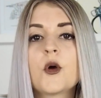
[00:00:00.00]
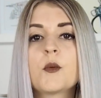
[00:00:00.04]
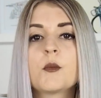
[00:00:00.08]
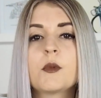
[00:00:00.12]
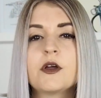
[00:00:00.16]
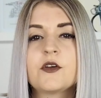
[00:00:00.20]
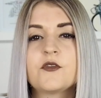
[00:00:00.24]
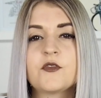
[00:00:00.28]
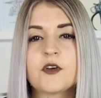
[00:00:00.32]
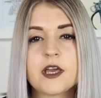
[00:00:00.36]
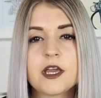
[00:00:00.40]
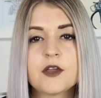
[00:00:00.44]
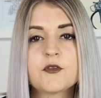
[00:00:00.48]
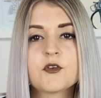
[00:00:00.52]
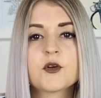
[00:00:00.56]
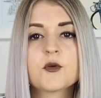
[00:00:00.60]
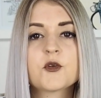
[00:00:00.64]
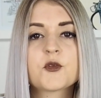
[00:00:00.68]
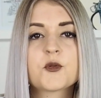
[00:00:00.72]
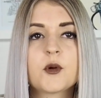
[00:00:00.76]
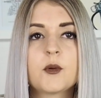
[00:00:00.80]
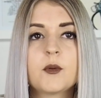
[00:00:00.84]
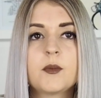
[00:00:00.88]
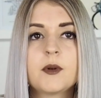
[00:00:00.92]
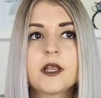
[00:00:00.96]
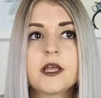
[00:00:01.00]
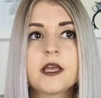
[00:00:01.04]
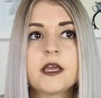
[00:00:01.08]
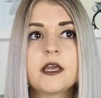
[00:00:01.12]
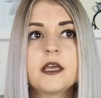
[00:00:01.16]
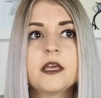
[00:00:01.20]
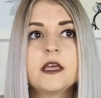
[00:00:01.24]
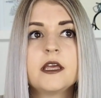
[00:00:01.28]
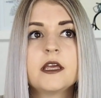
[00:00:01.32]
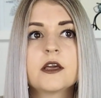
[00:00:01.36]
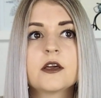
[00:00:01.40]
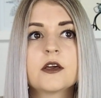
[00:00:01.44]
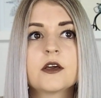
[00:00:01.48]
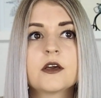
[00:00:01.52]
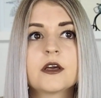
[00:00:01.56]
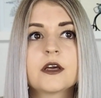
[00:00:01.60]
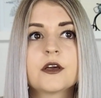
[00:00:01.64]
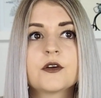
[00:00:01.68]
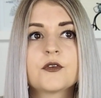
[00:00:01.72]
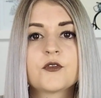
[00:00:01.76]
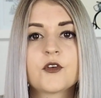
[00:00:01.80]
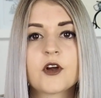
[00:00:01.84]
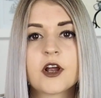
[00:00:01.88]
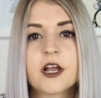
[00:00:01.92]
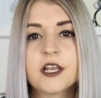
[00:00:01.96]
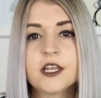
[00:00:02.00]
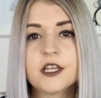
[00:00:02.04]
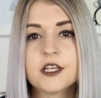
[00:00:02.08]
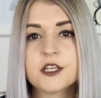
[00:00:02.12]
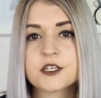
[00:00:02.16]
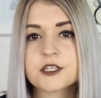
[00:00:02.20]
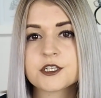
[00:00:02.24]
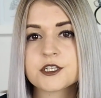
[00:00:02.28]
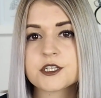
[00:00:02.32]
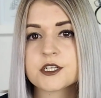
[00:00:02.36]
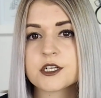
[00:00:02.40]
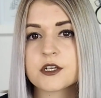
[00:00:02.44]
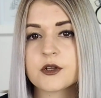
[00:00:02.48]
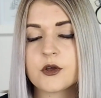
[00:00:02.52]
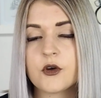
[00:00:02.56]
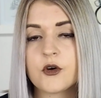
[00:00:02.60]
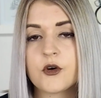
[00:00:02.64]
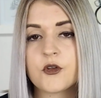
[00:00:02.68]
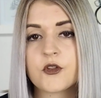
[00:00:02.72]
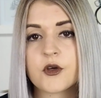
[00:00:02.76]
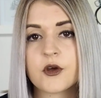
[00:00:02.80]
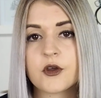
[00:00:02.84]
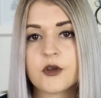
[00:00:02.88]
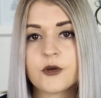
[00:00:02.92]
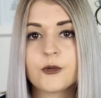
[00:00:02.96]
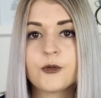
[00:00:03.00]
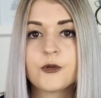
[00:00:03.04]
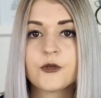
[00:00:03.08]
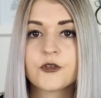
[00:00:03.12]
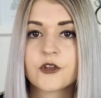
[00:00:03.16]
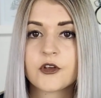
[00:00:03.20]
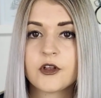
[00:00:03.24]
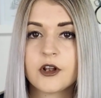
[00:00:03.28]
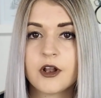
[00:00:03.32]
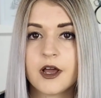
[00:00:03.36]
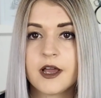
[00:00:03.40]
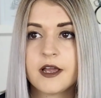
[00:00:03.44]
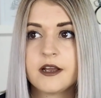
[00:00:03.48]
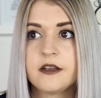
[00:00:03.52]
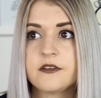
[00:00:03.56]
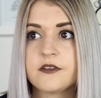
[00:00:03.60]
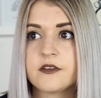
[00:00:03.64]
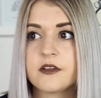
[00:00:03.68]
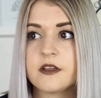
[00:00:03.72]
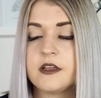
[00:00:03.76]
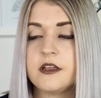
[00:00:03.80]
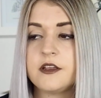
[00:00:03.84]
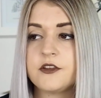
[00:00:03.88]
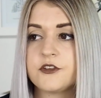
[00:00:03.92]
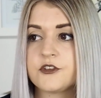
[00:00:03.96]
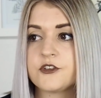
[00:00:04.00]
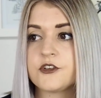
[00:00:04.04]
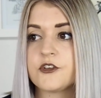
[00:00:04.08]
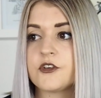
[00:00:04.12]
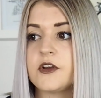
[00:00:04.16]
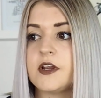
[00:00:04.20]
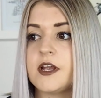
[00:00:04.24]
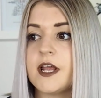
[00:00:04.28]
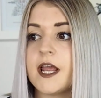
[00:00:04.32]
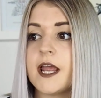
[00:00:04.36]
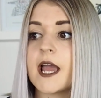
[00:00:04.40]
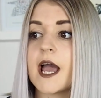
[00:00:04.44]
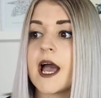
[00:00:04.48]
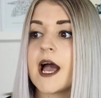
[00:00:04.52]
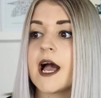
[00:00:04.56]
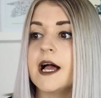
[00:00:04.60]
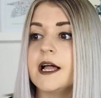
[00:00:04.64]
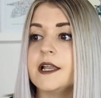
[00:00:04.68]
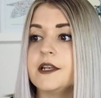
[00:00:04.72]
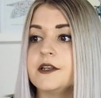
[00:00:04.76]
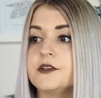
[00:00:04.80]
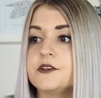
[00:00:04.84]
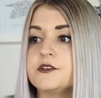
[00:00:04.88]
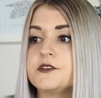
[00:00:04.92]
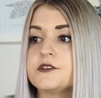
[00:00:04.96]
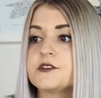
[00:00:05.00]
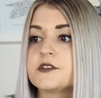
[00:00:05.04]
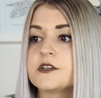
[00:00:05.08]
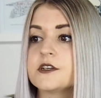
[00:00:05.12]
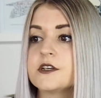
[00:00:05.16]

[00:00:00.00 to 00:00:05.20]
My favourite was probably French, although I also liked history and